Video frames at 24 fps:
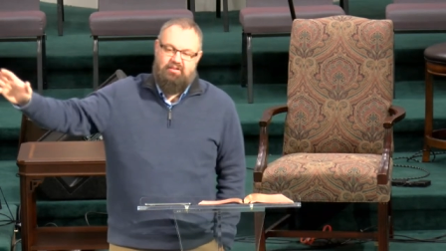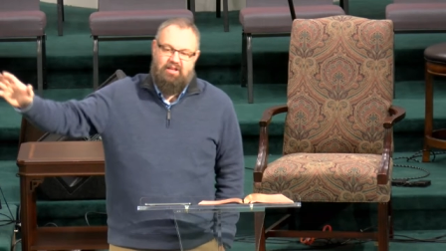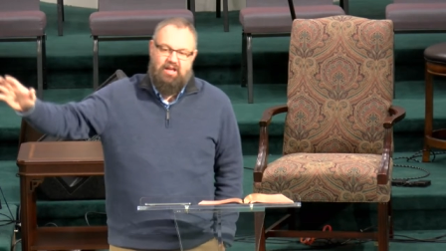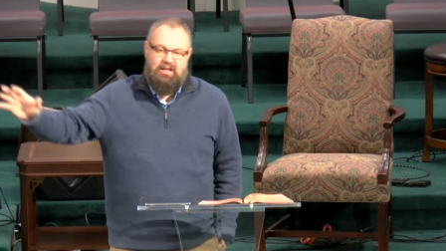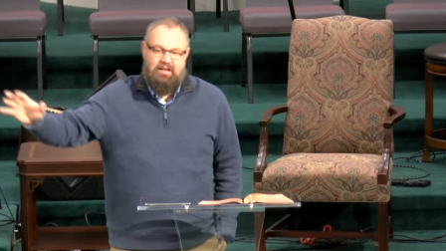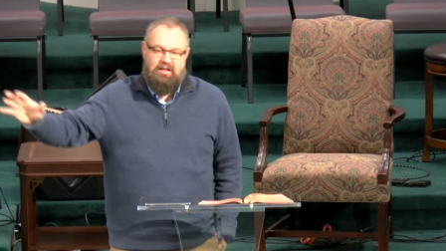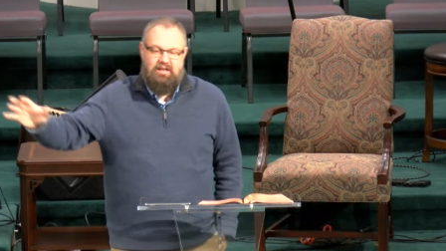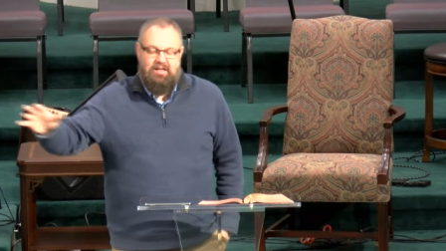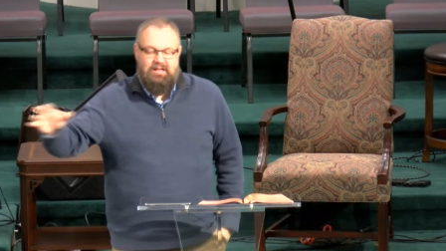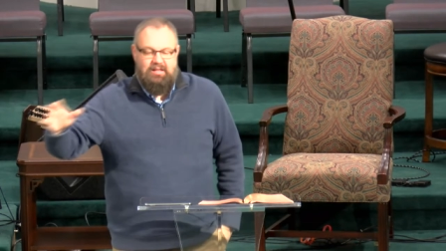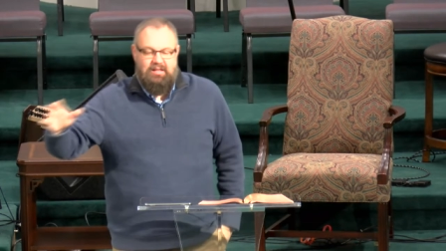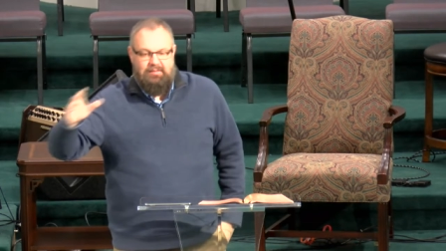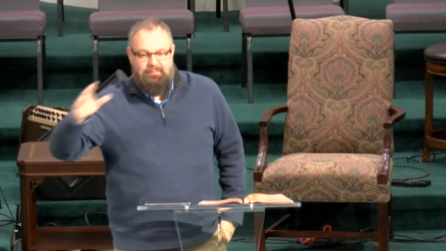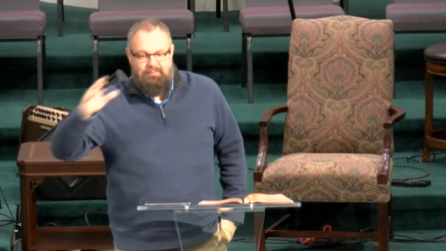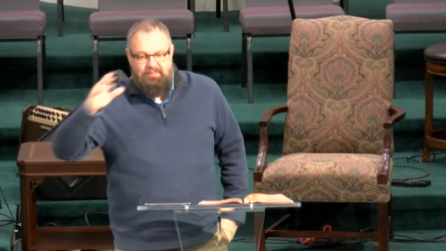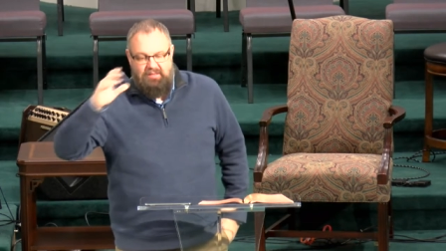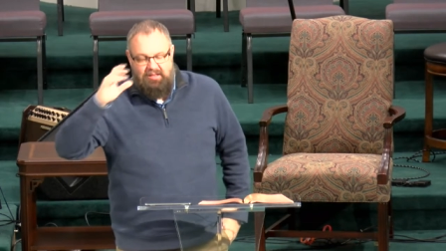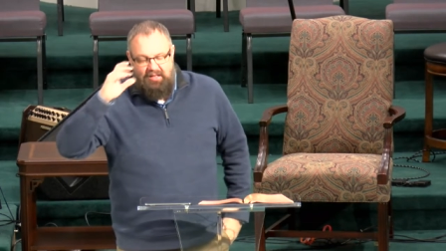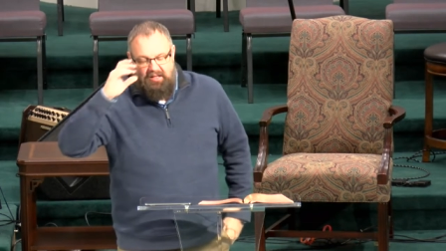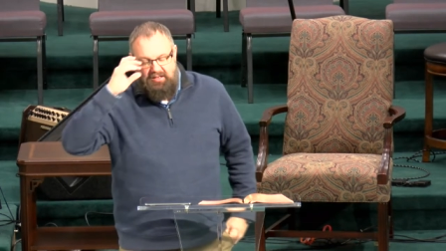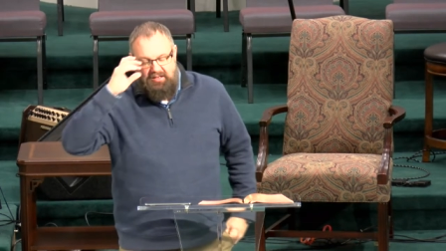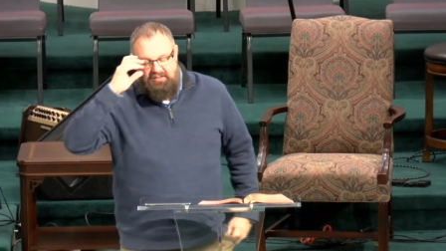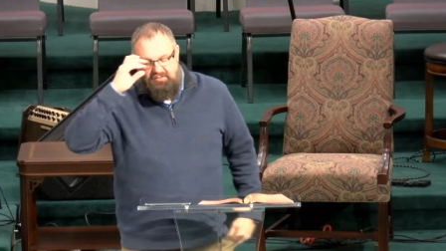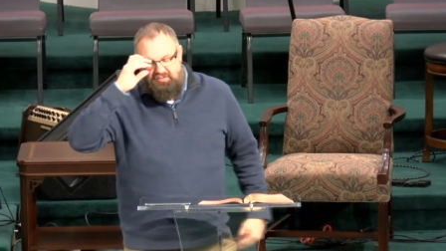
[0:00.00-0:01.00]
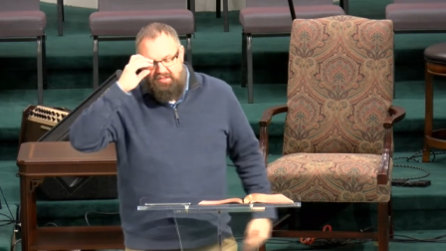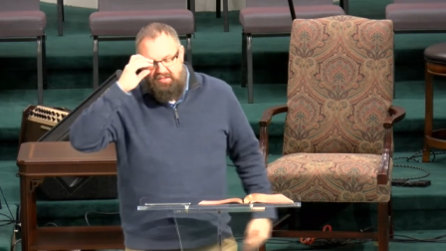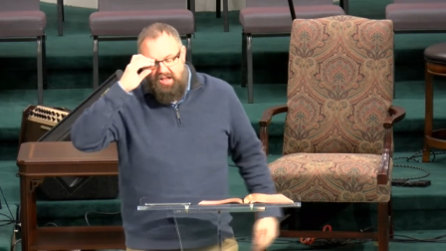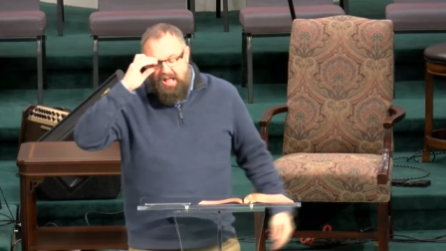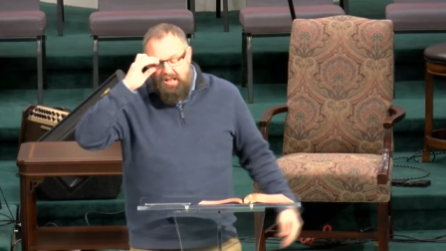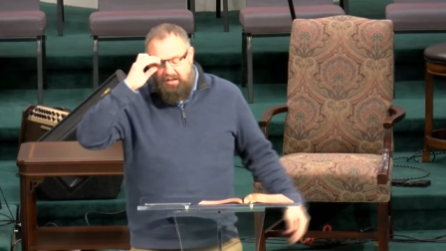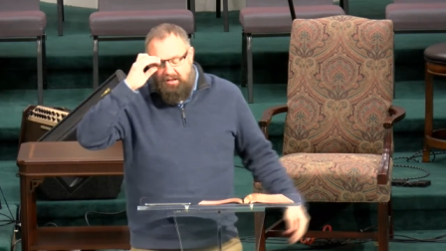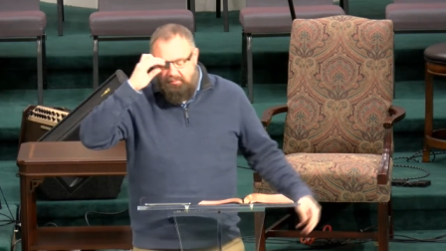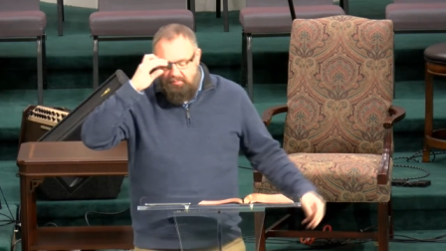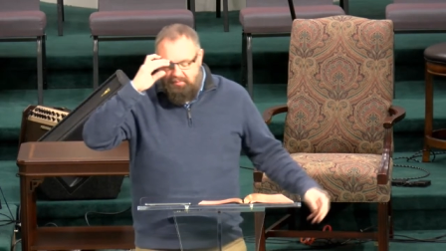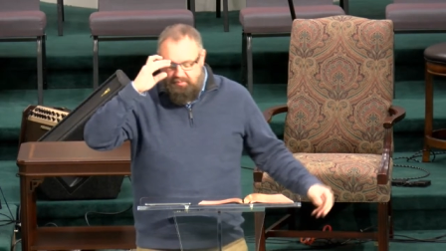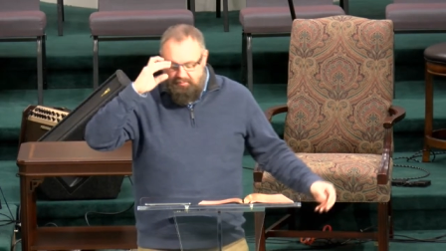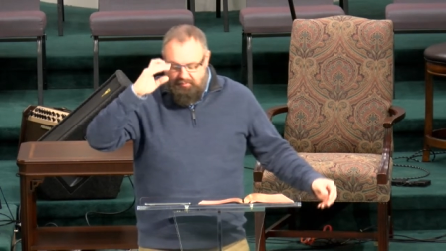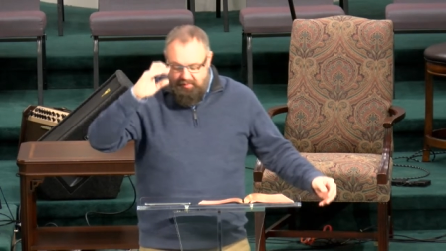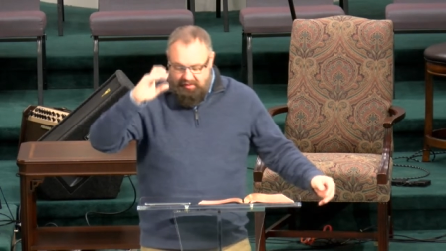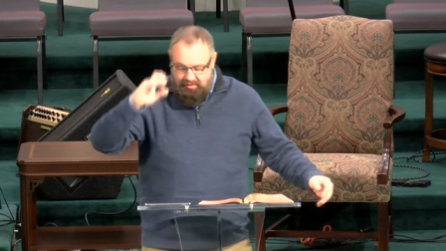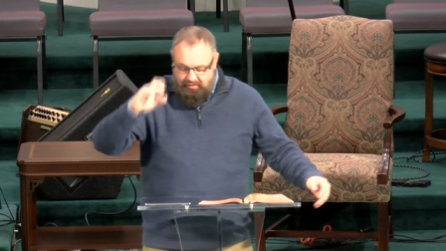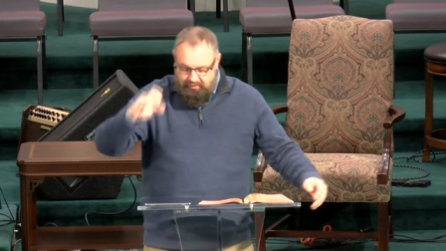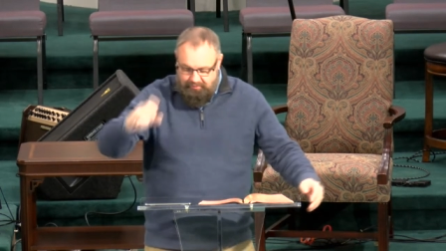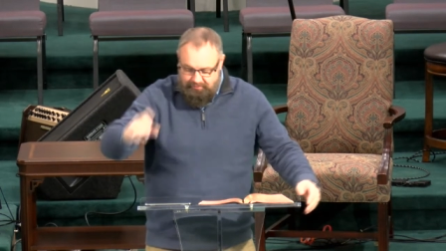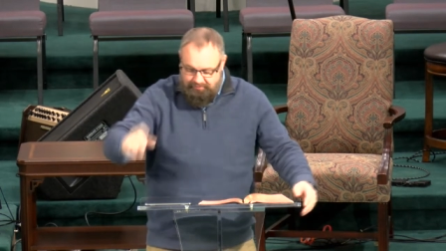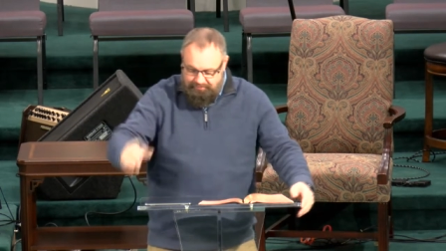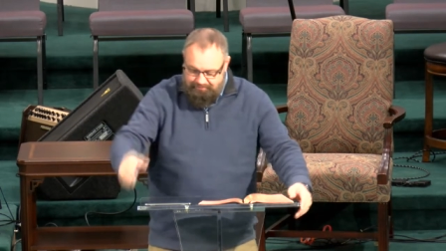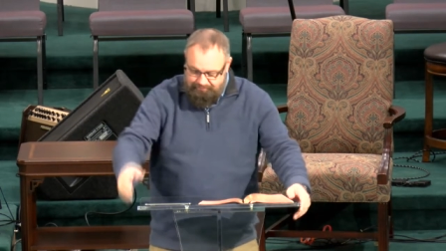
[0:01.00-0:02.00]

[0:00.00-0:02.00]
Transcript: that, that Solomon built.